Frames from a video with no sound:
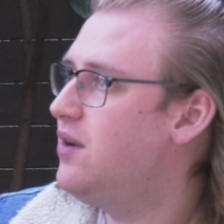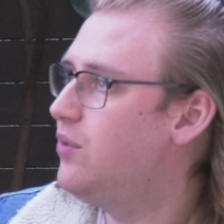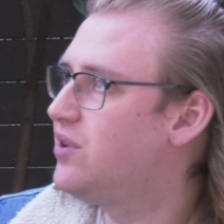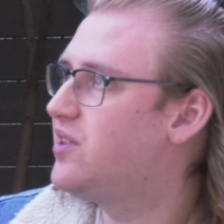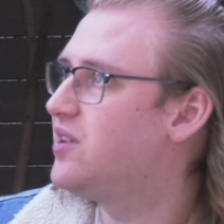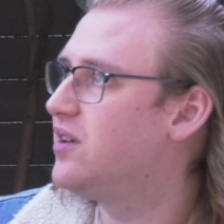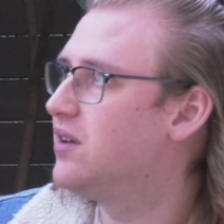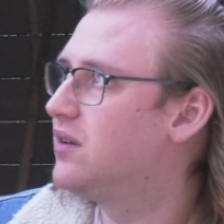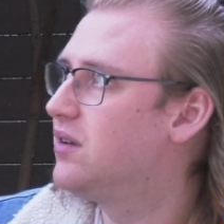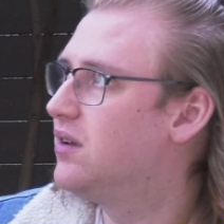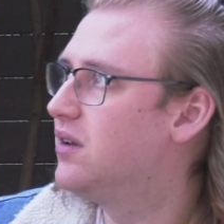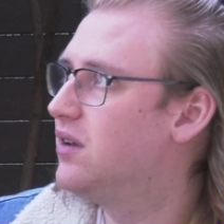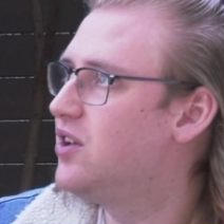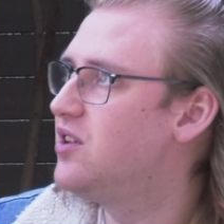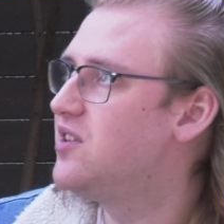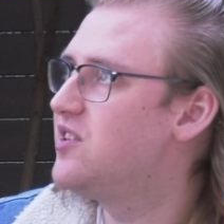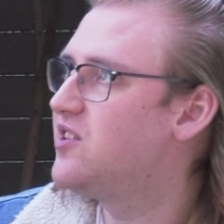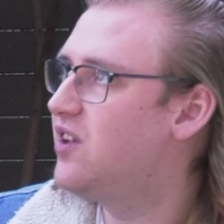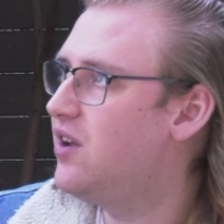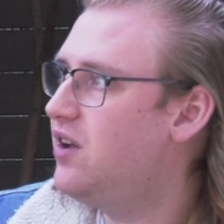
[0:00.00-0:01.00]
was a
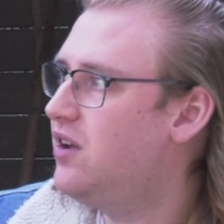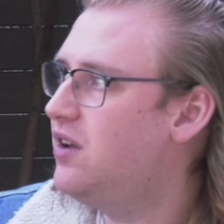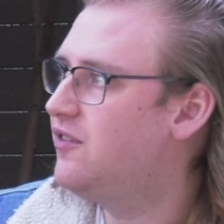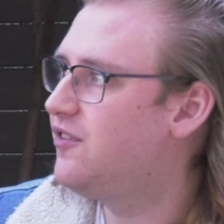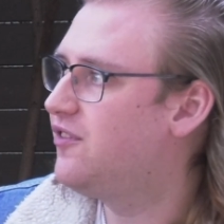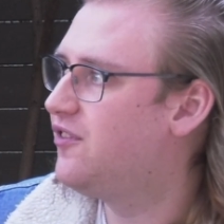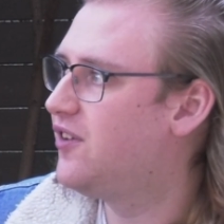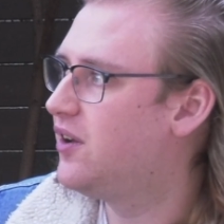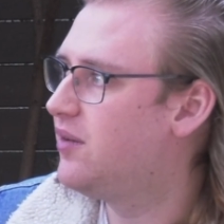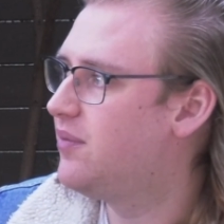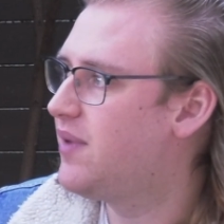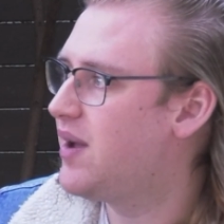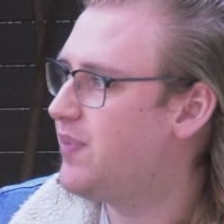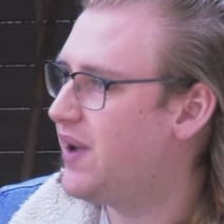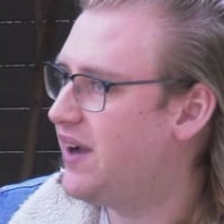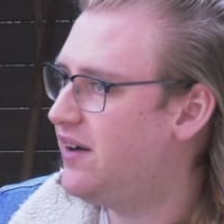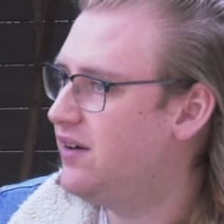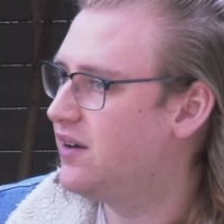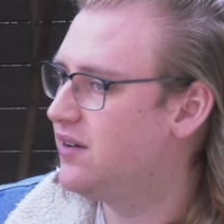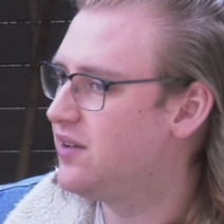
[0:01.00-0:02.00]
concern for my
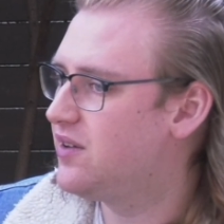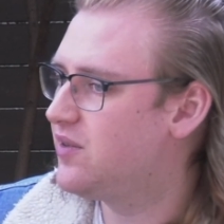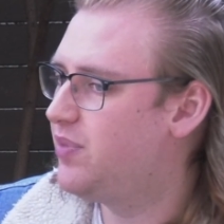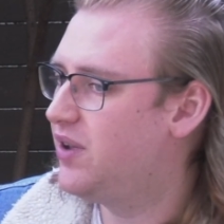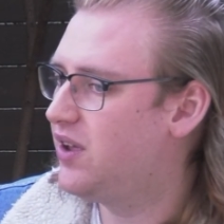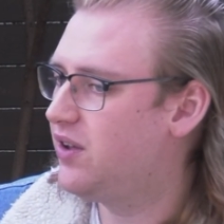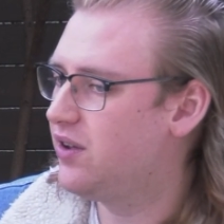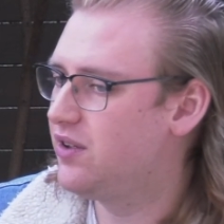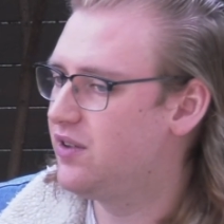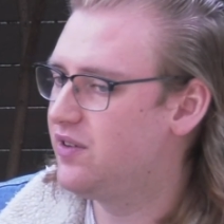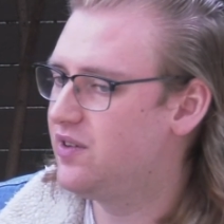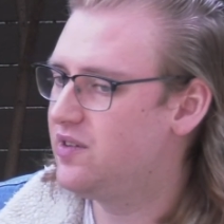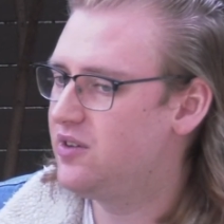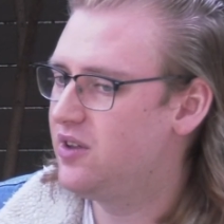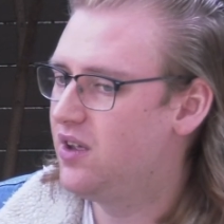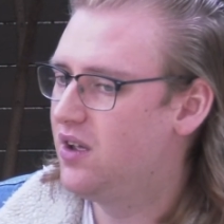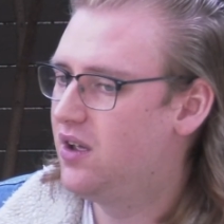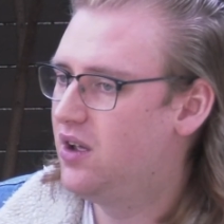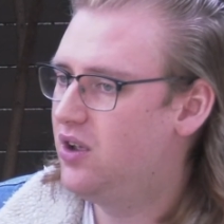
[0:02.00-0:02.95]
parents because,